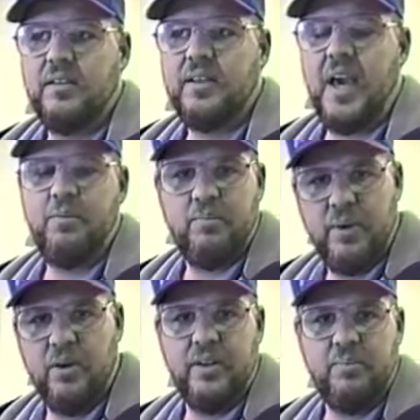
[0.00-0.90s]

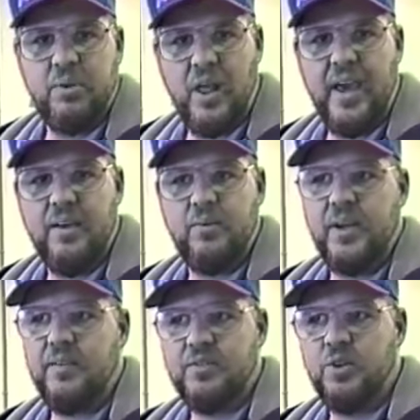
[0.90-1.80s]
capability plant. We
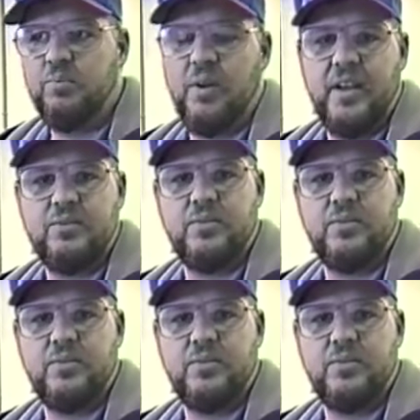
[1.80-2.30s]
have 2 plants